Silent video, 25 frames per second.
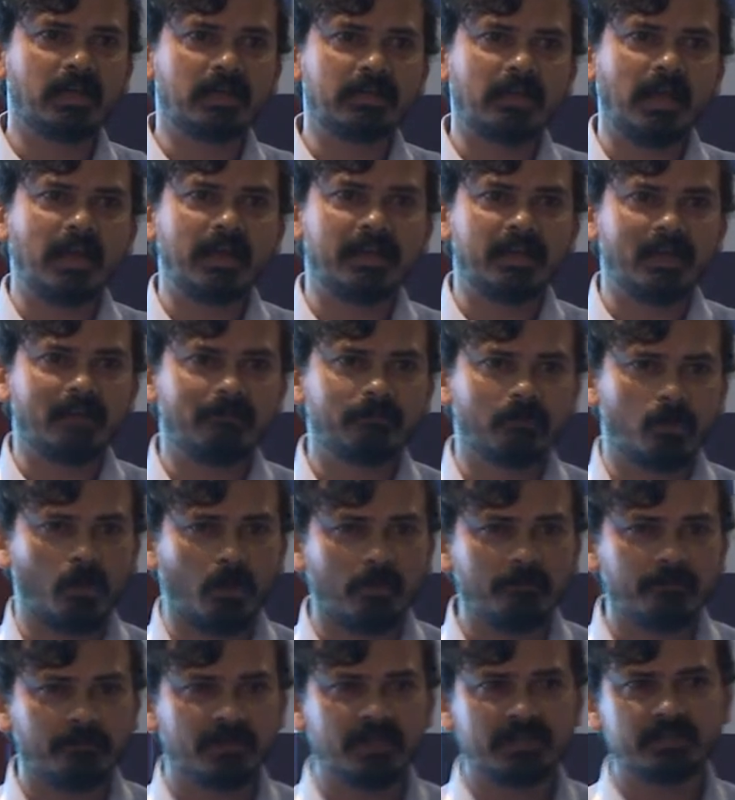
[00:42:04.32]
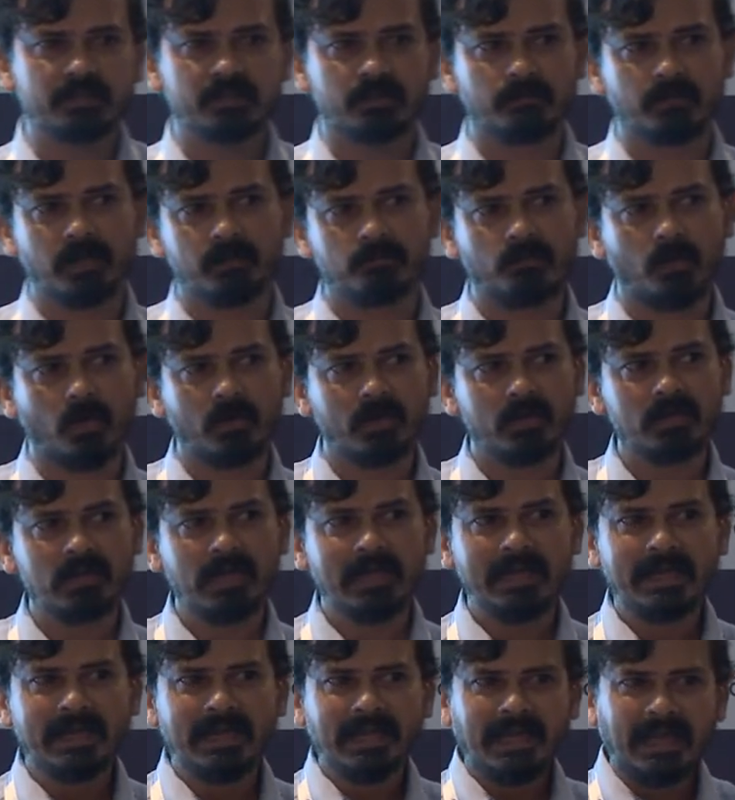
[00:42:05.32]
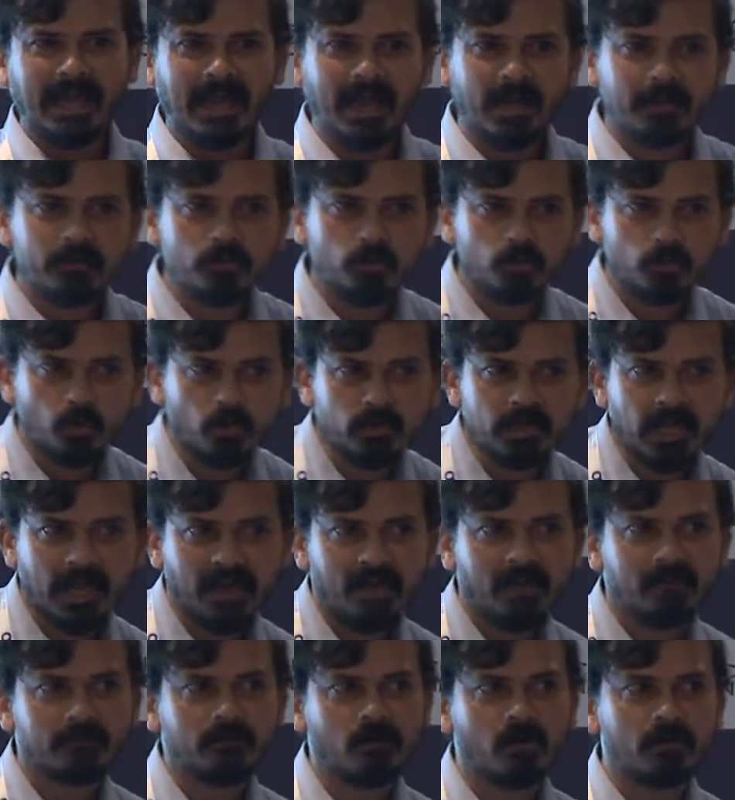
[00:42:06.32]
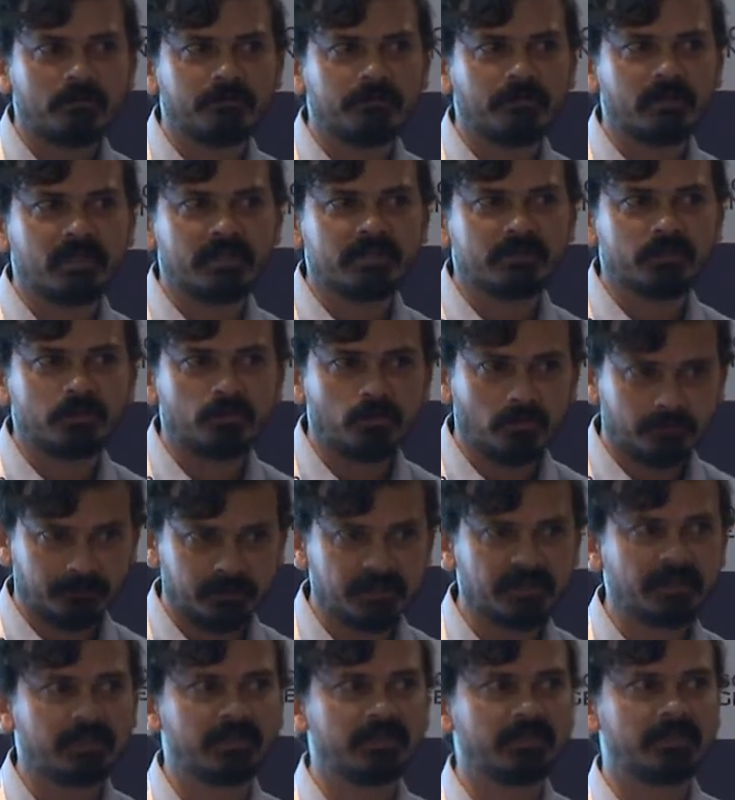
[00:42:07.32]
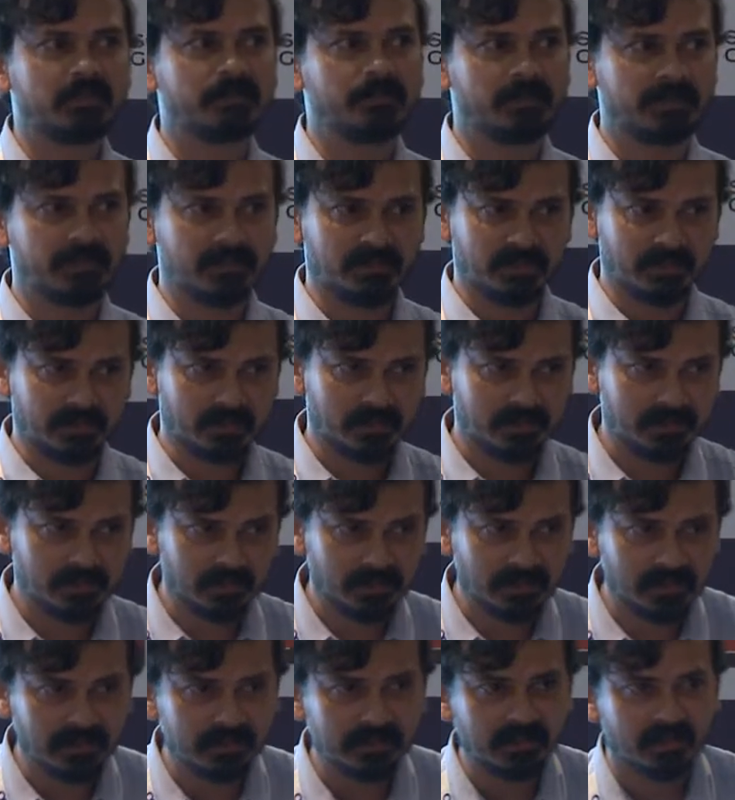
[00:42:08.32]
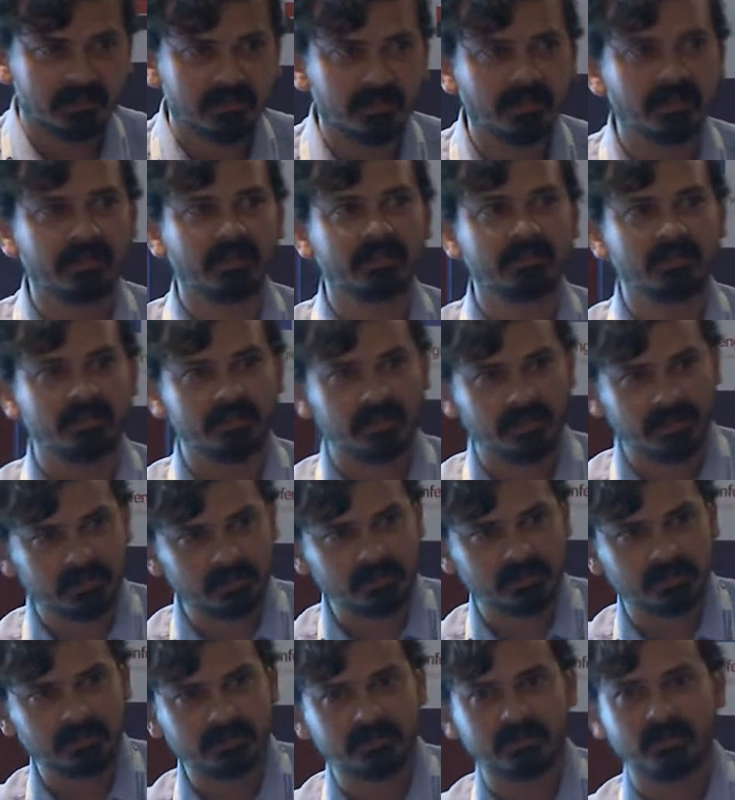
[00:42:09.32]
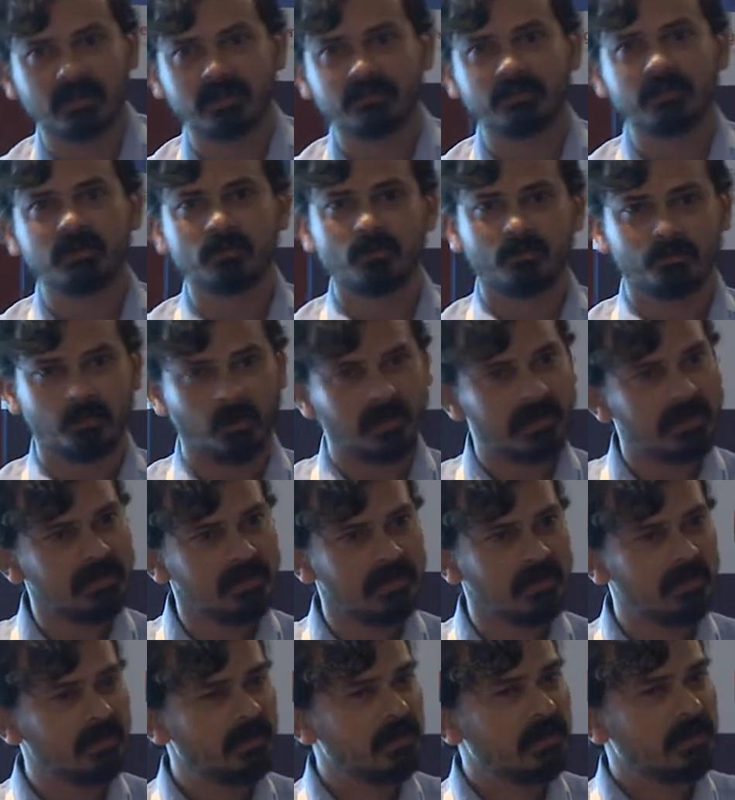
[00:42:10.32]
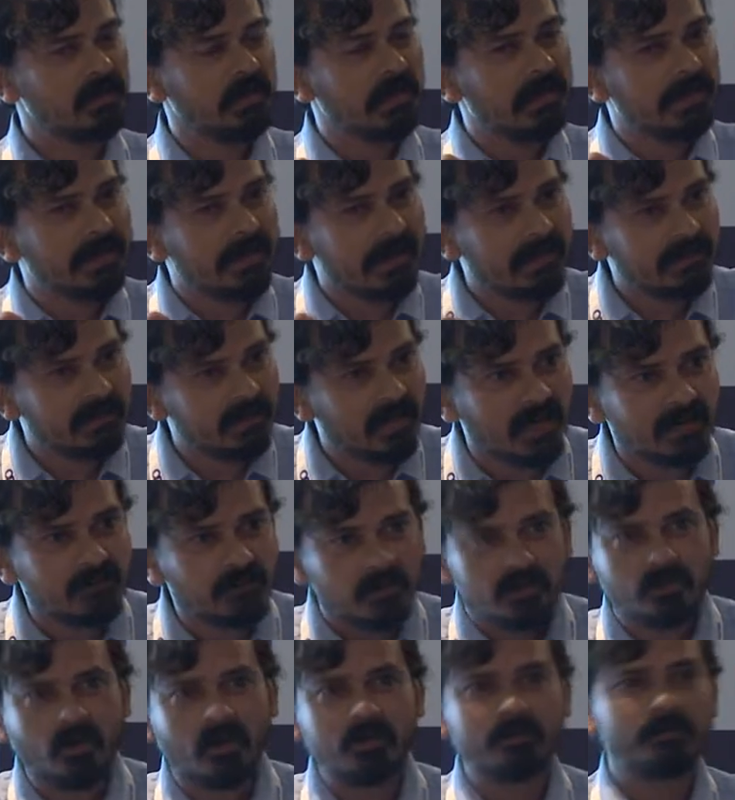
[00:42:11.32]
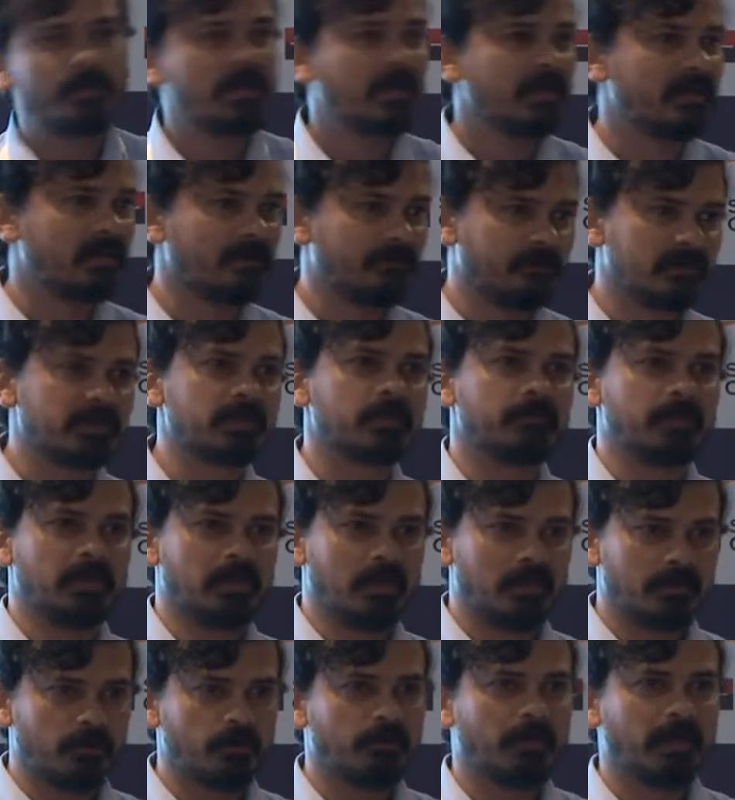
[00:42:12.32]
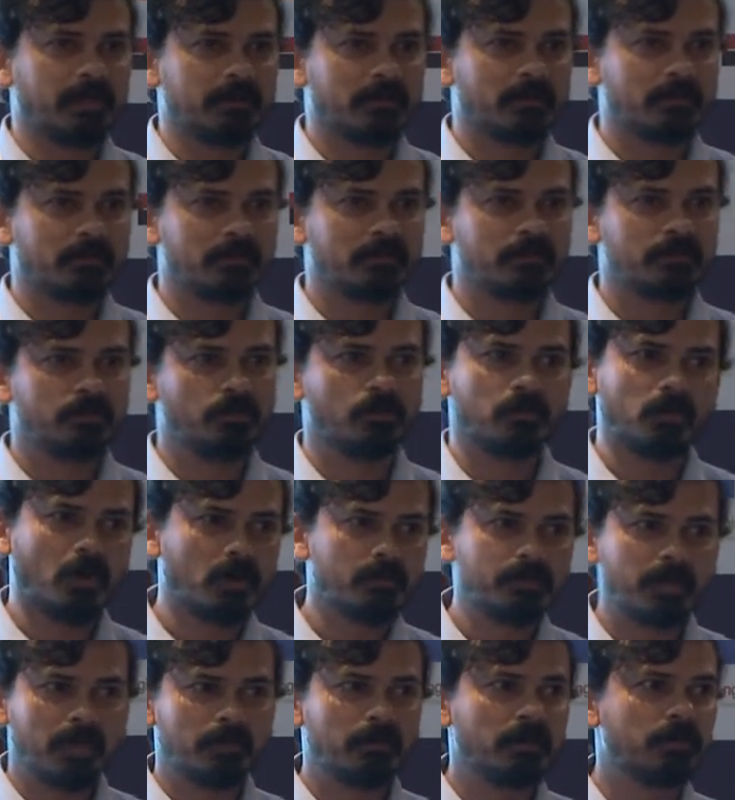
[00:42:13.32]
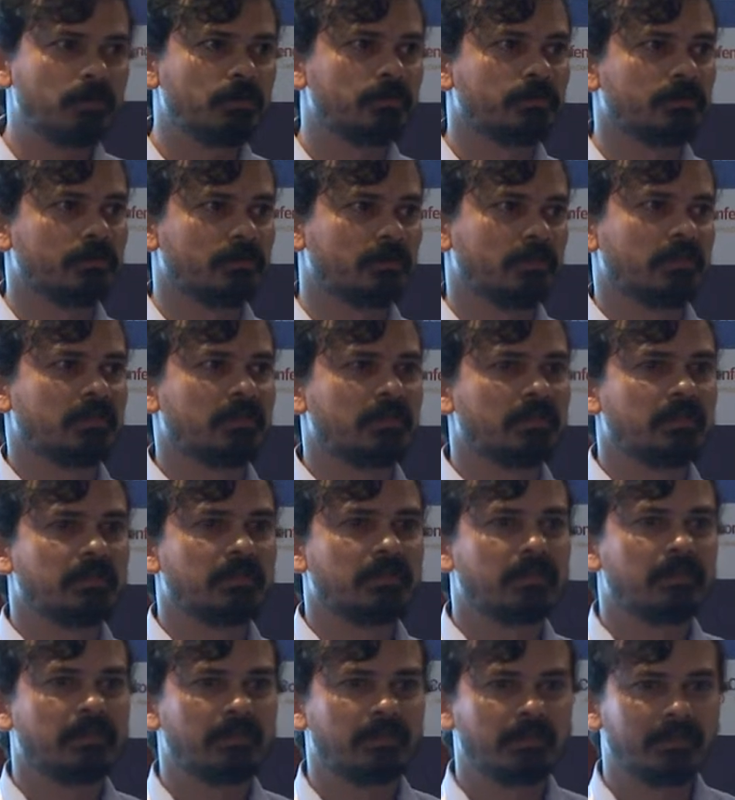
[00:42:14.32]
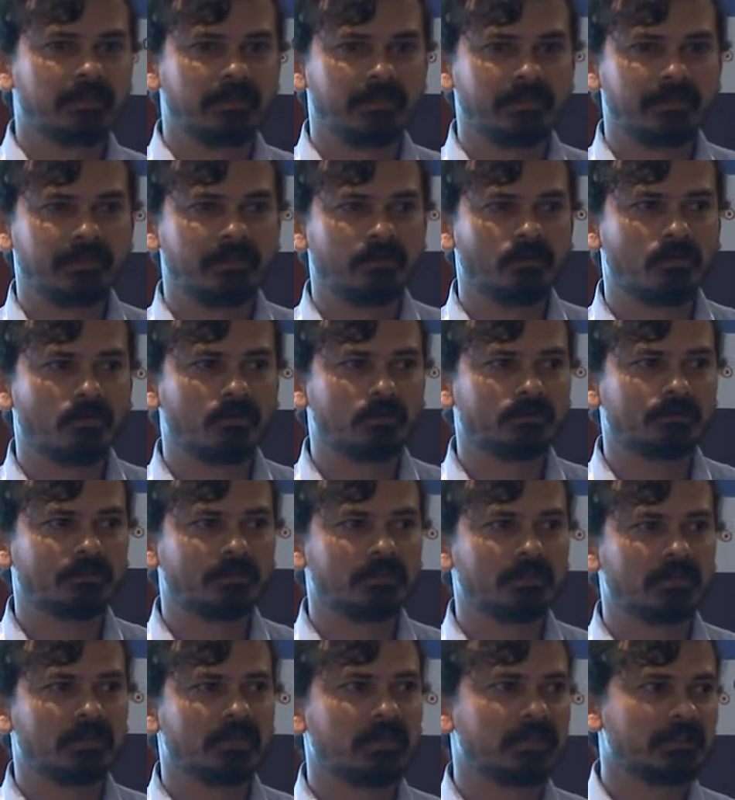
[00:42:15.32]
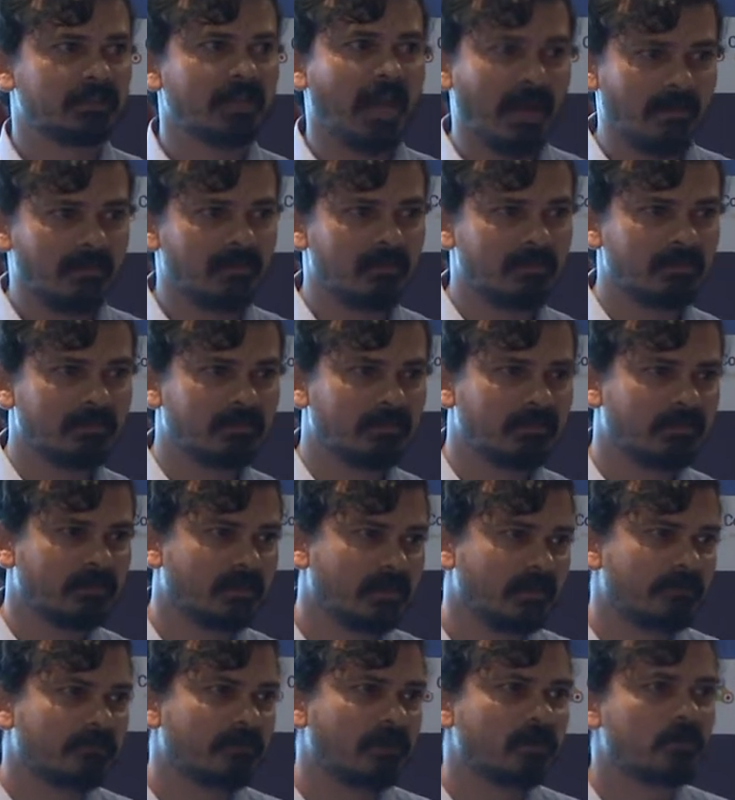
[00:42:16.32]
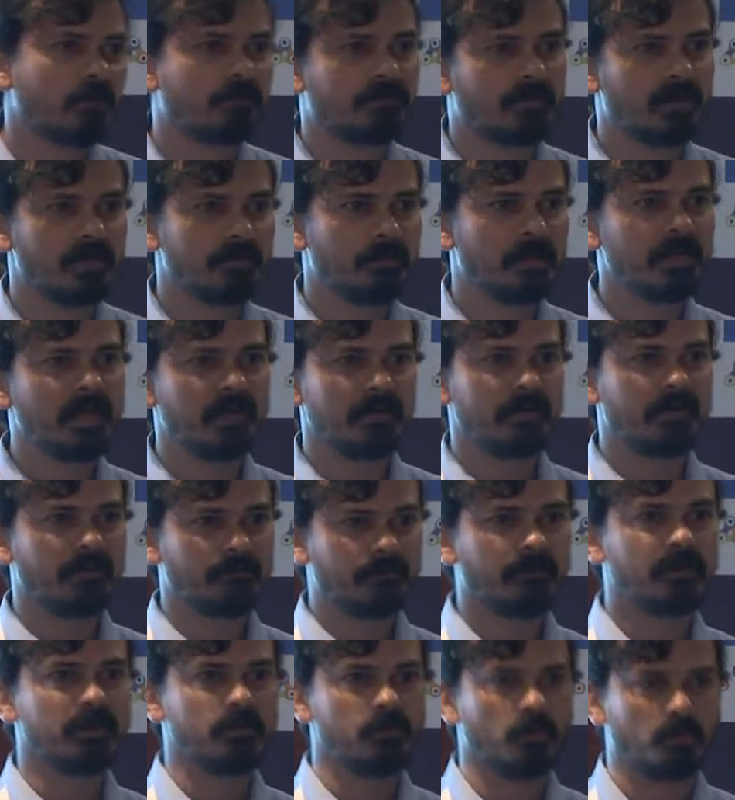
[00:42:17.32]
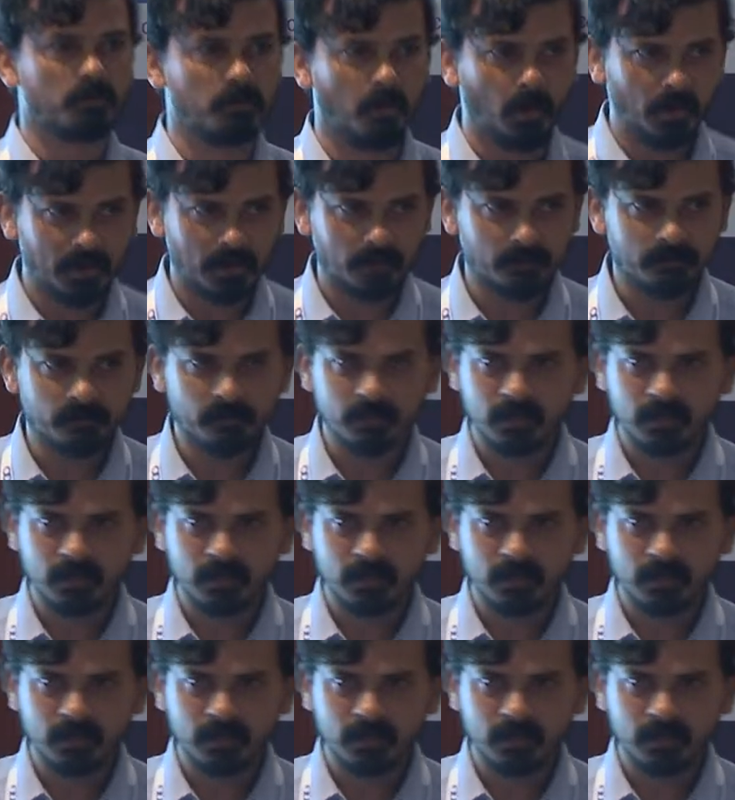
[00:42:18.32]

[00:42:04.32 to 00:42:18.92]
that I have confidence in my model and you don't have confidence in your feature engineering, which is essentially generating the data sets driving your model, that will not be a defensible argument. You'll not be able to uh, you know, stand in front of anybody and defend your model.